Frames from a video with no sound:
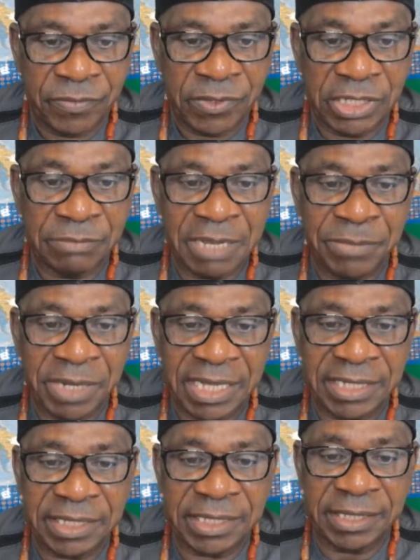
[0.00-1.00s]
Remember
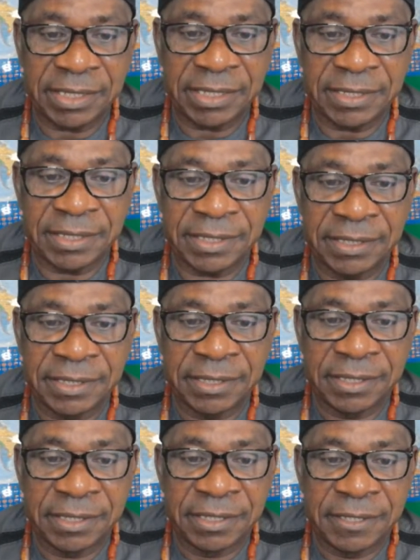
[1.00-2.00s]
that
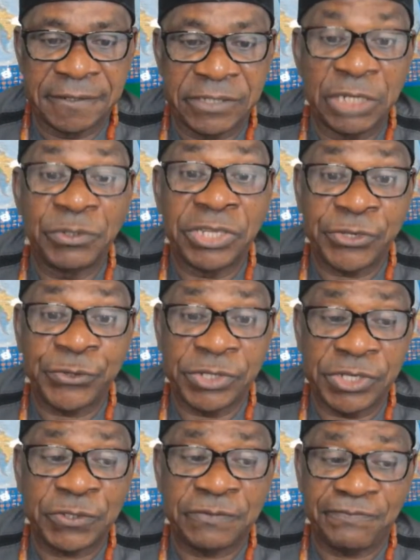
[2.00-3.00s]

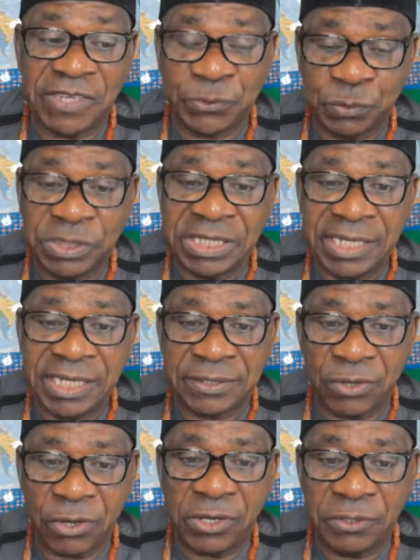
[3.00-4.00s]
this first witness
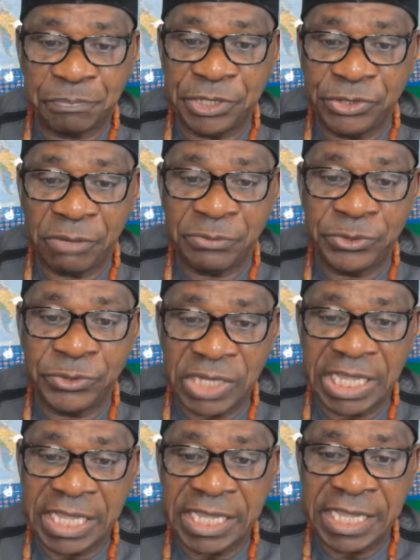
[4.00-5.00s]
called
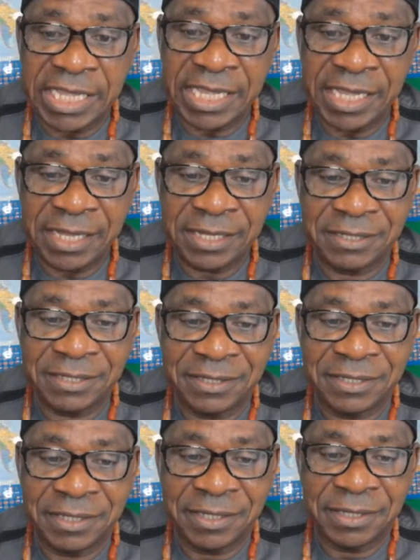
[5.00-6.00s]
PWAAA
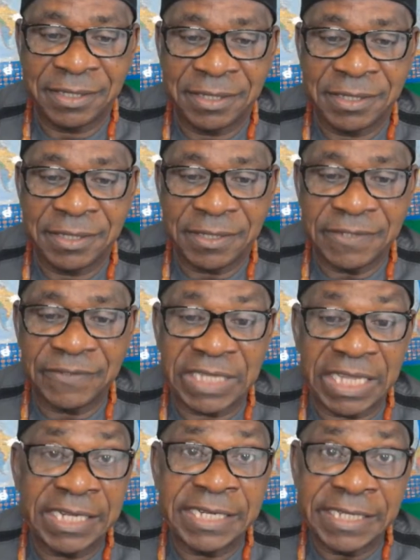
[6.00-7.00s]
is
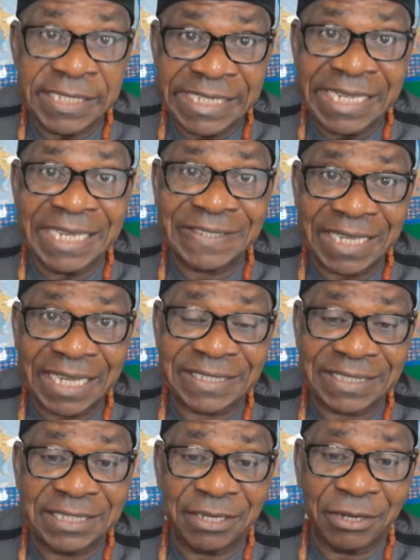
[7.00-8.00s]
a
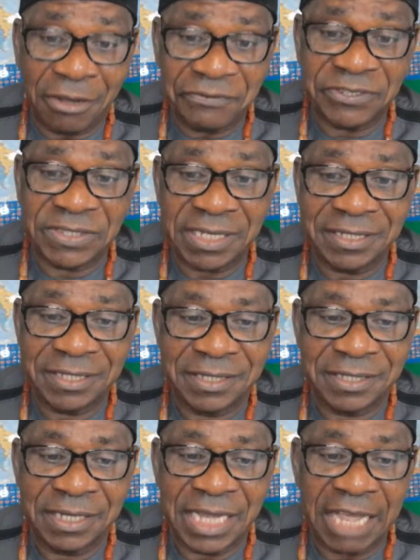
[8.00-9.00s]
DSS officer,
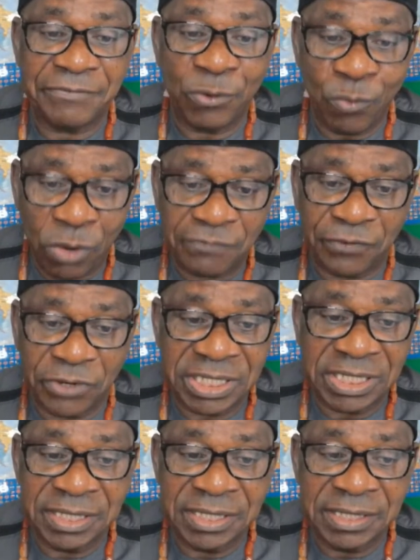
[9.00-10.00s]
having worked for
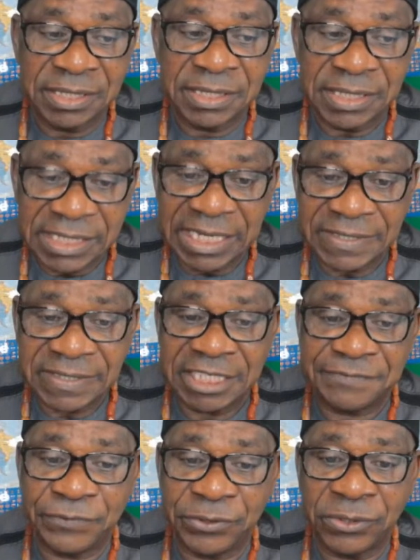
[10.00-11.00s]
the
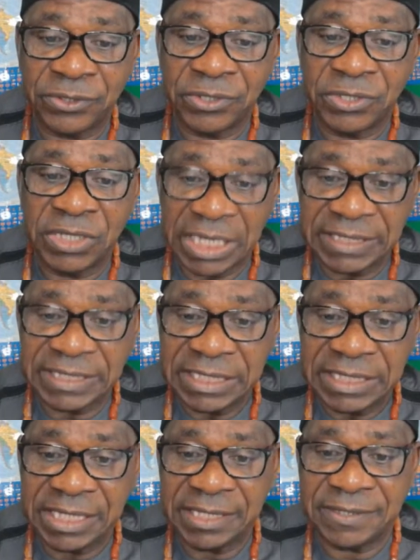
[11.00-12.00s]
DSS for
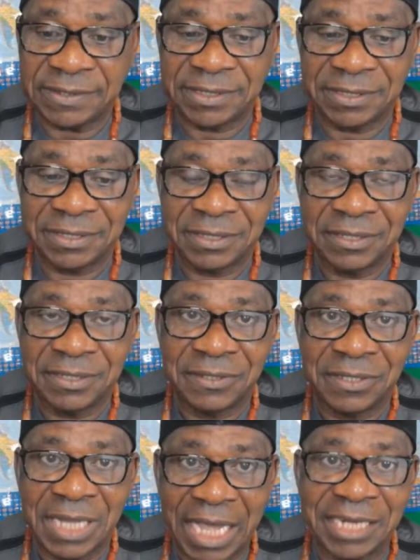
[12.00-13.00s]
18 years.
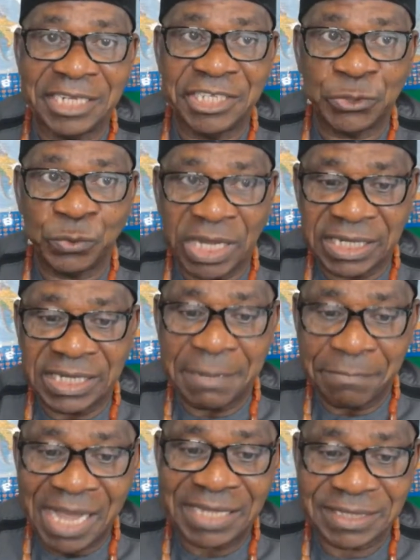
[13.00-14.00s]
And he's wearing a
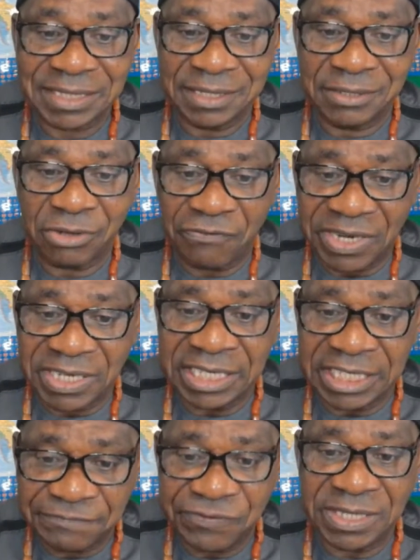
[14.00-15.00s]
mask covering
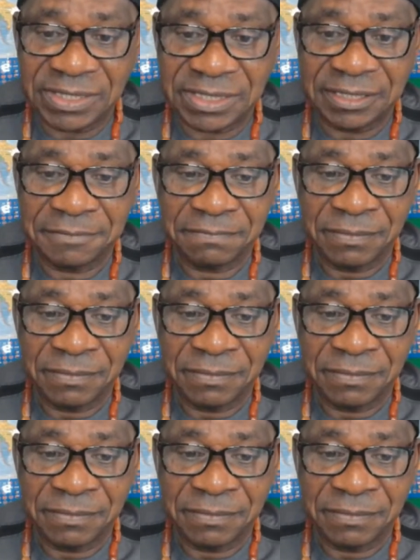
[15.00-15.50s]
his face